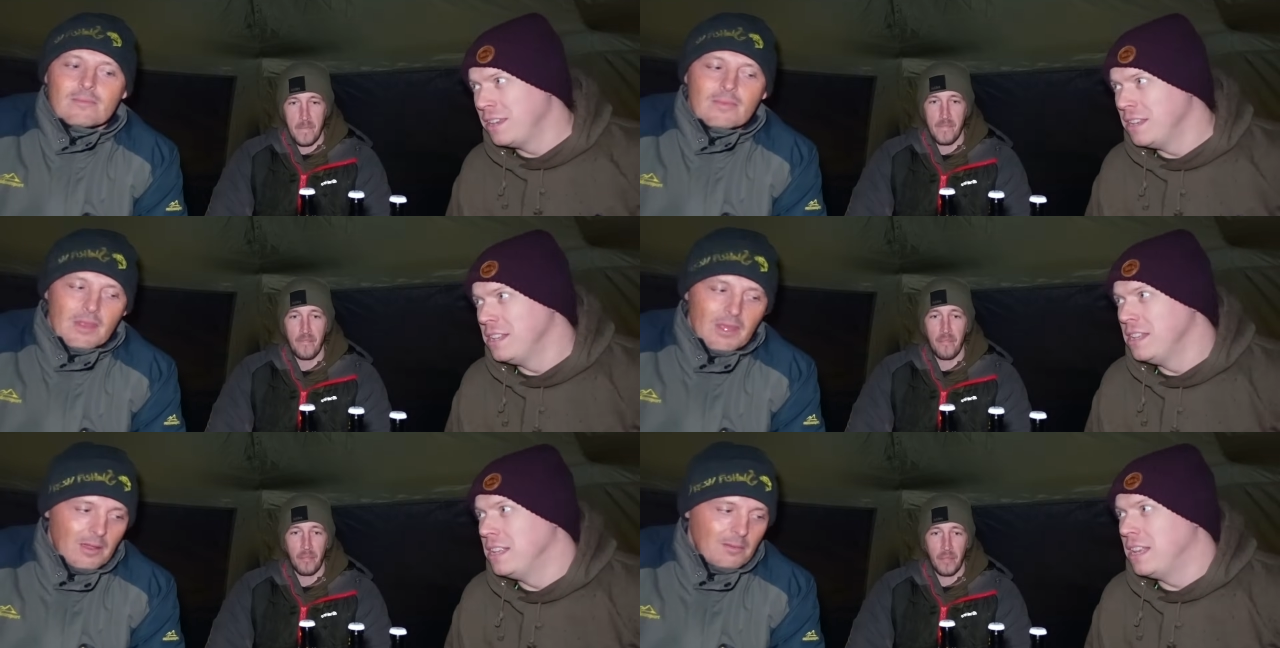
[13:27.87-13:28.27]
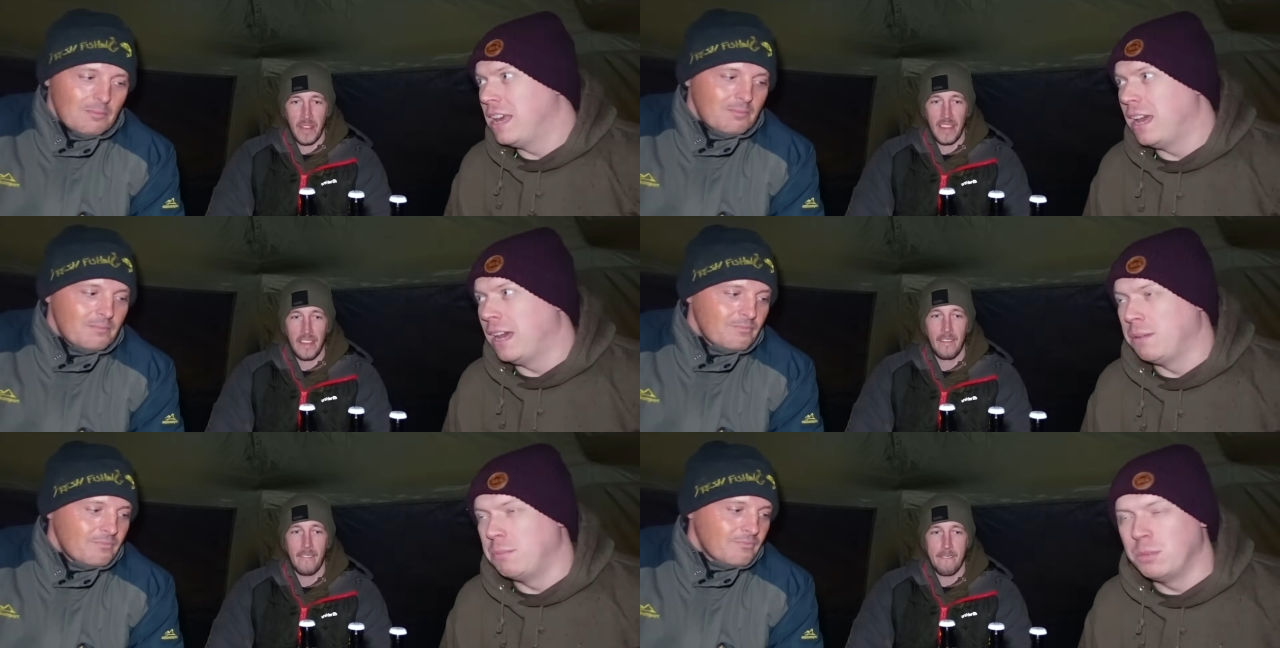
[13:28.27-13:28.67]
Speaker 1: Yeah.
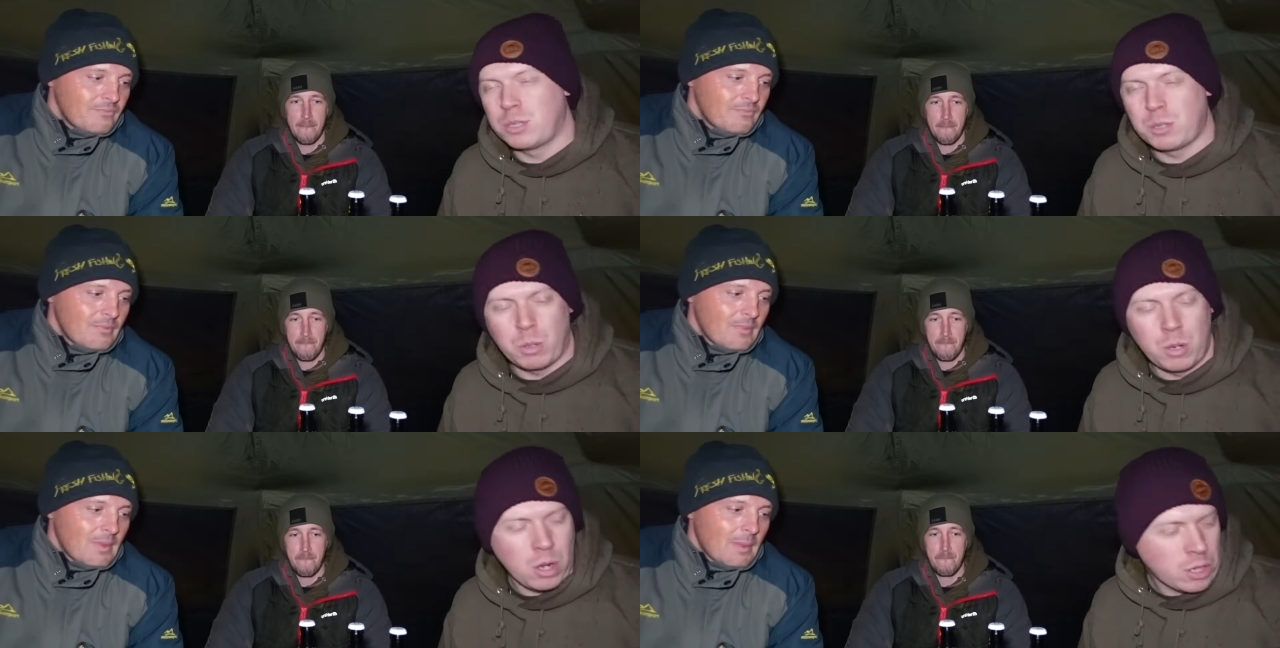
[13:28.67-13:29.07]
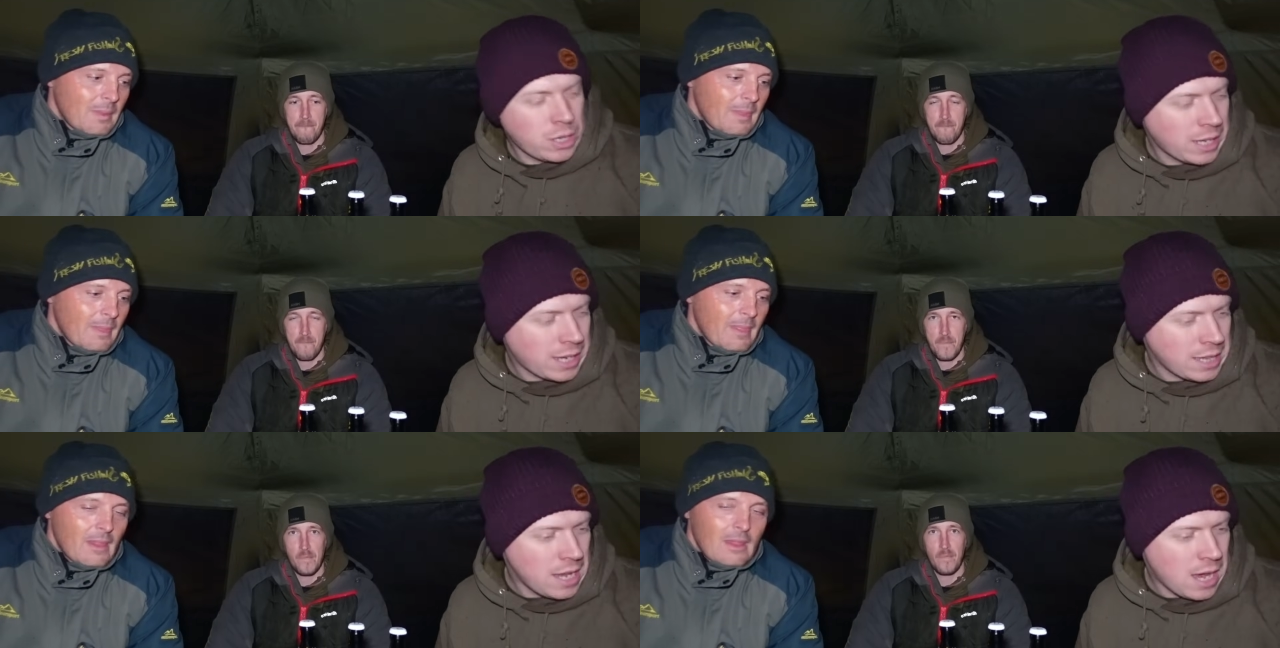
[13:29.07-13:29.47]
Um, so we're not
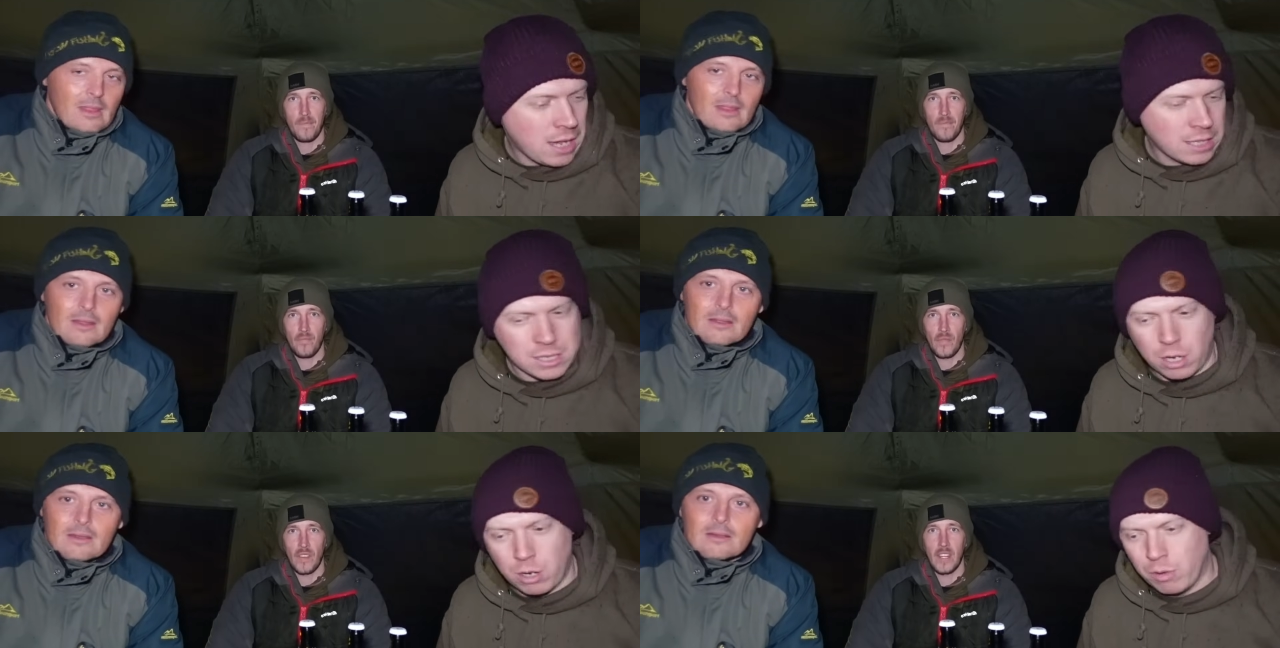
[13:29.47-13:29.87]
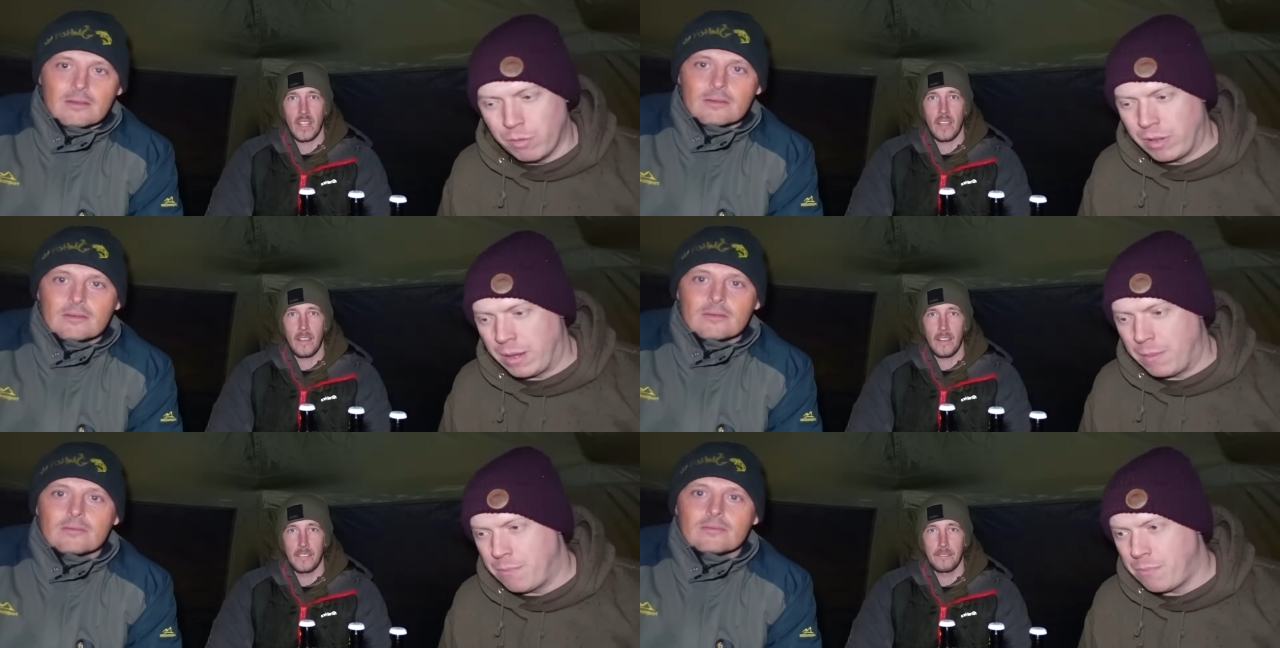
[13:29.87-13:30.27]
kicking the arse out
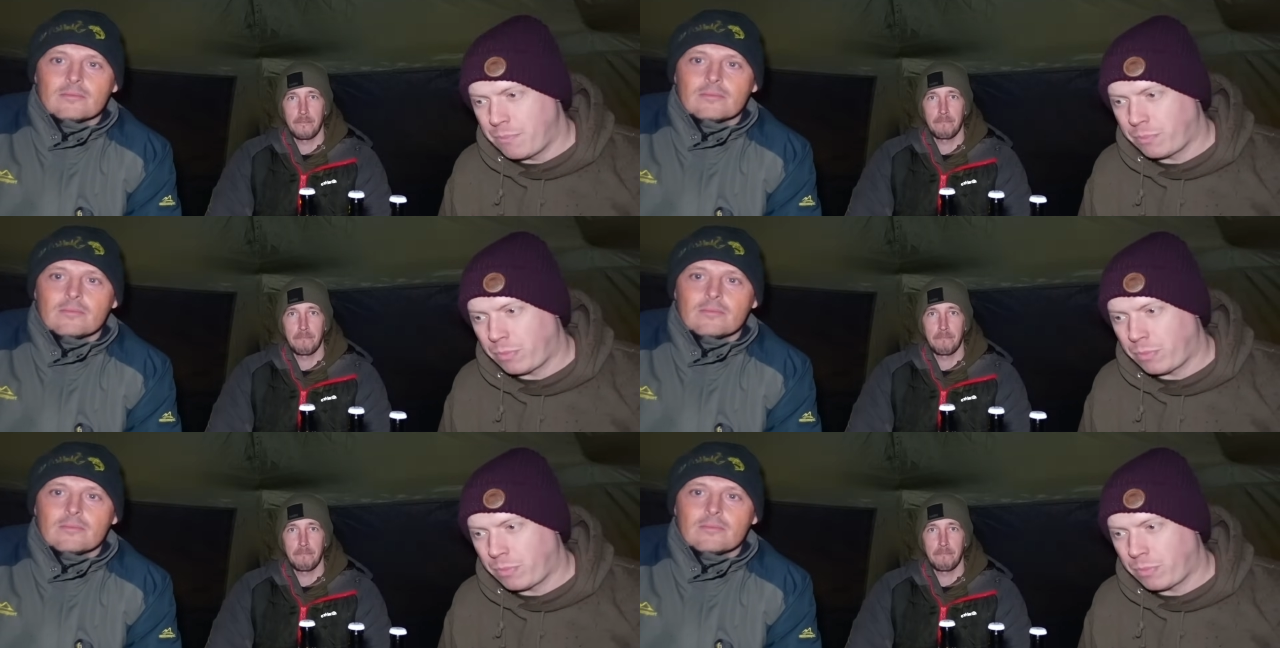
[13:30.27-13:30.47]
of it.